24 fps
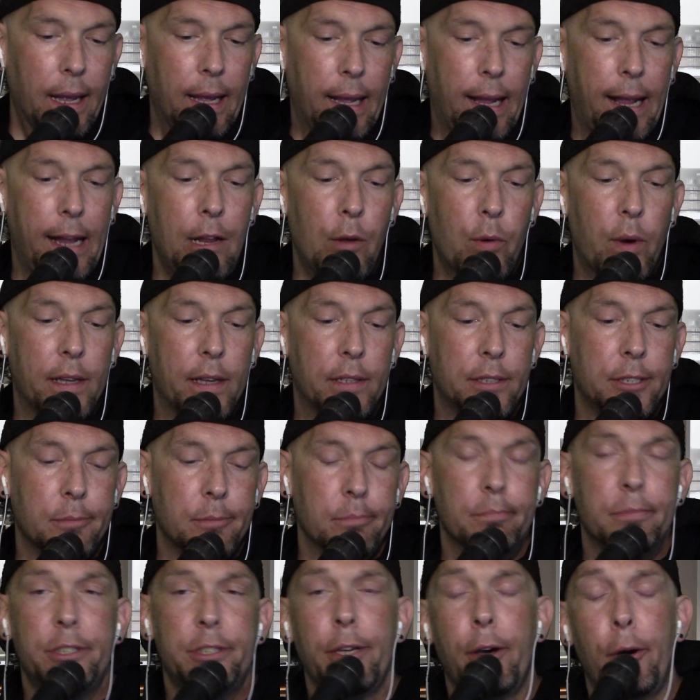Anyways,
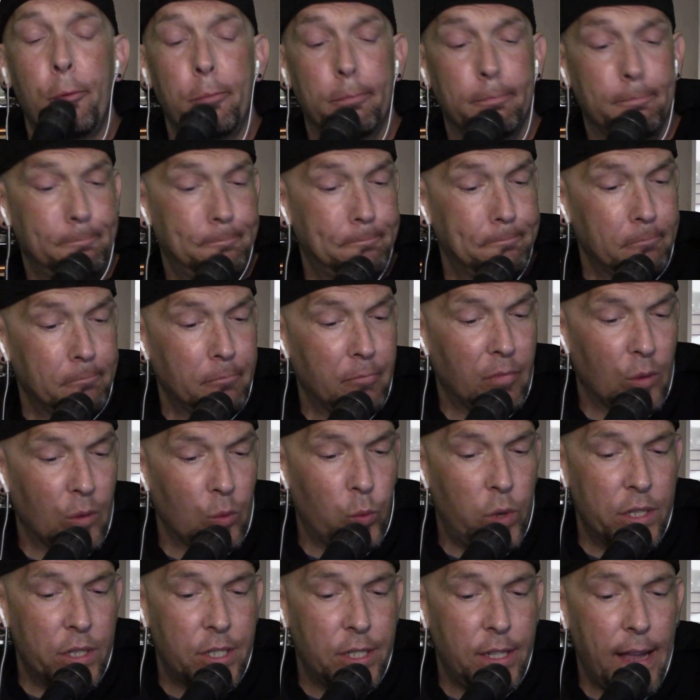so
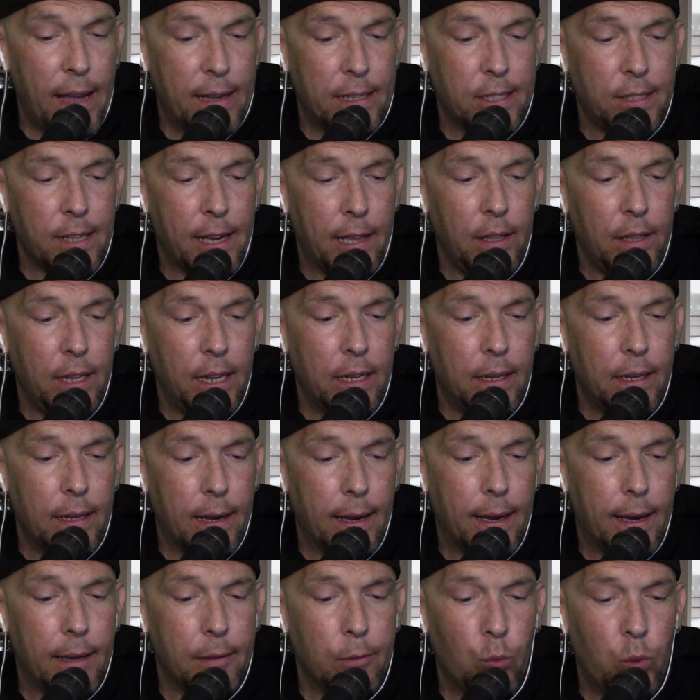what's next on the
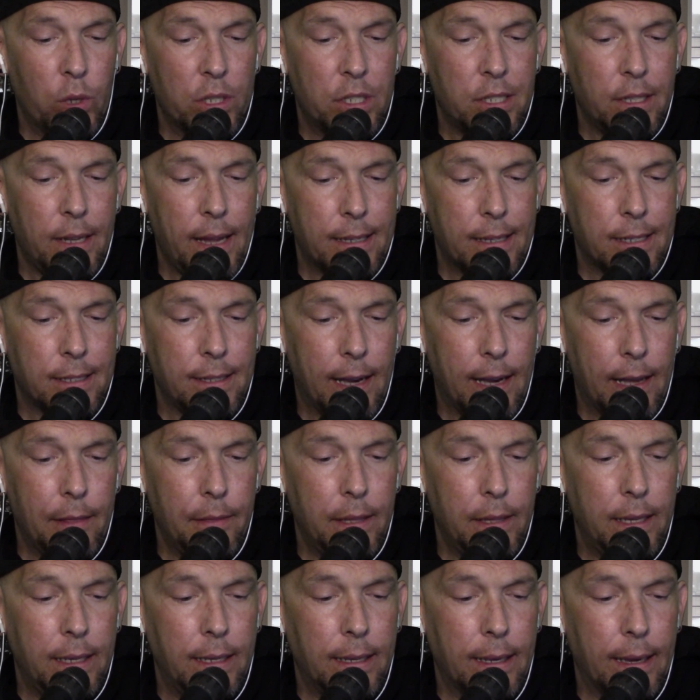uh, what's next
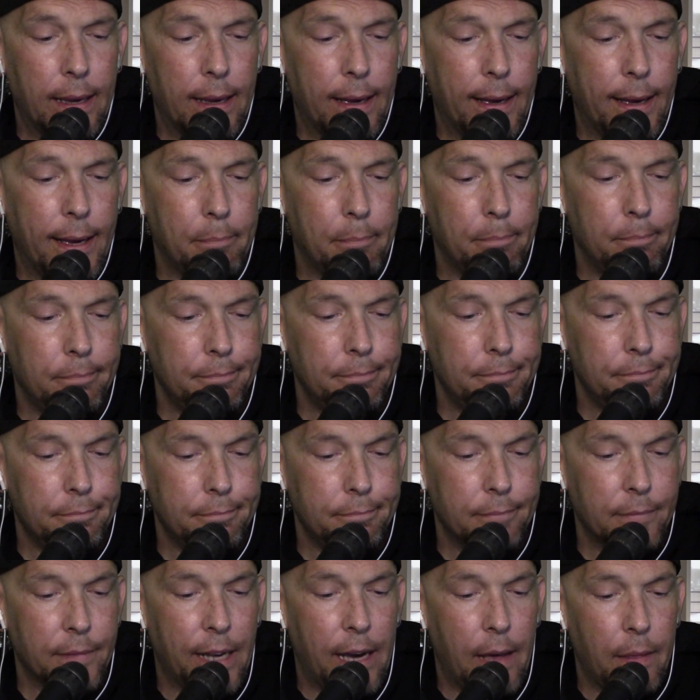on the uh,
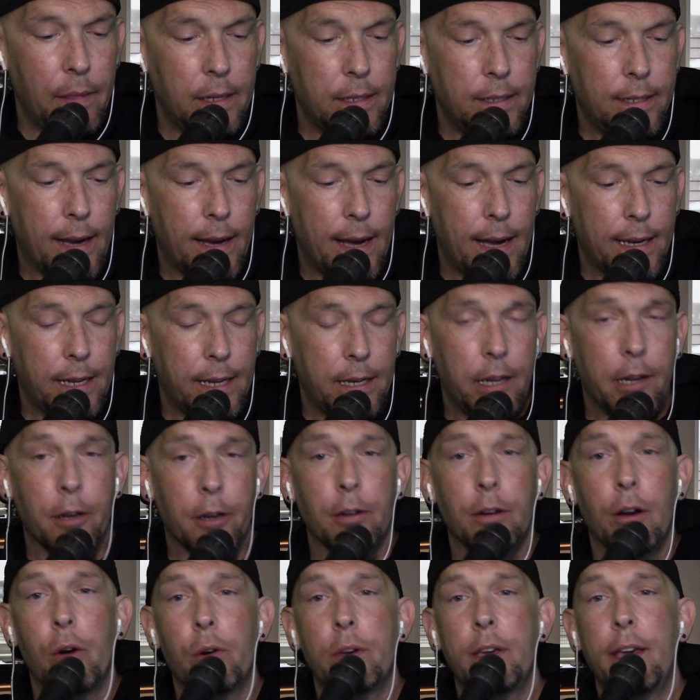on the docket
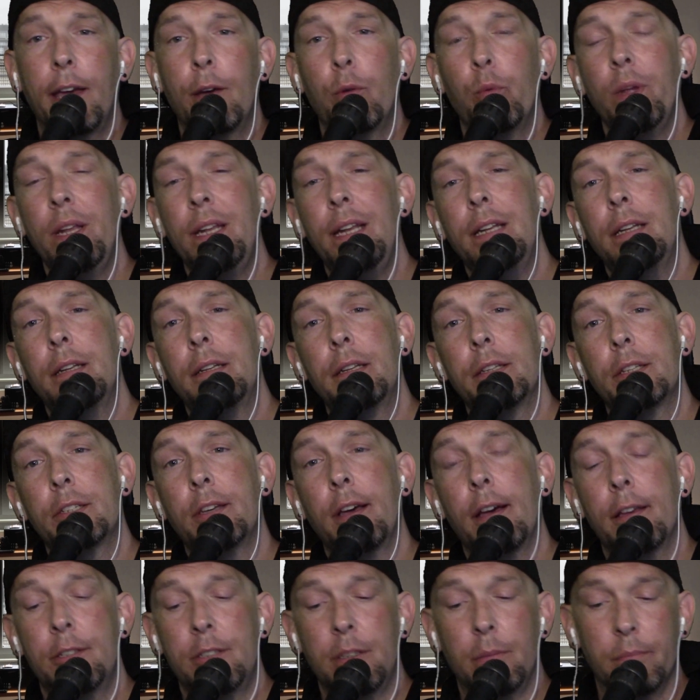here? Okay, we need to
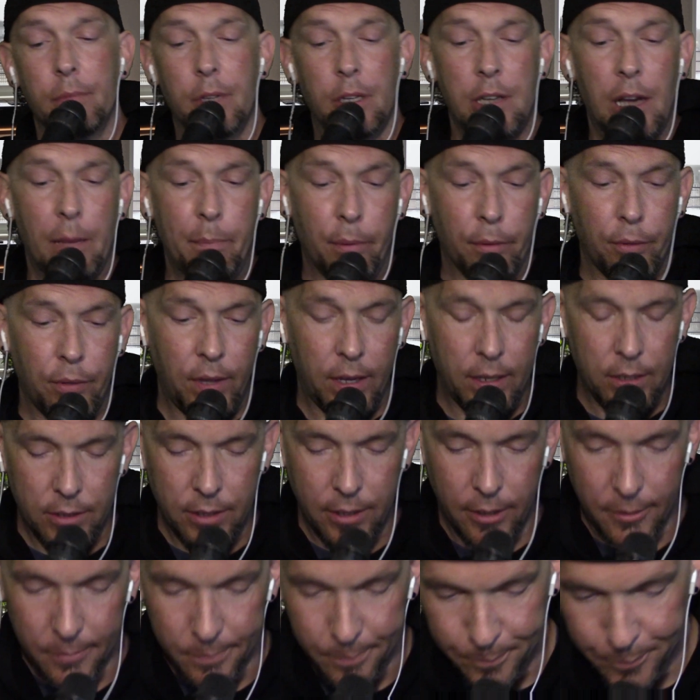discuss some, a couple things
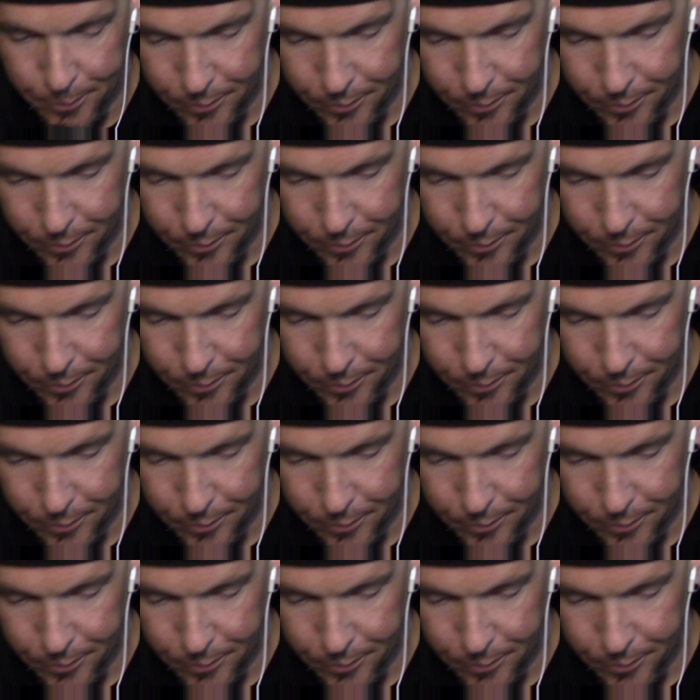here.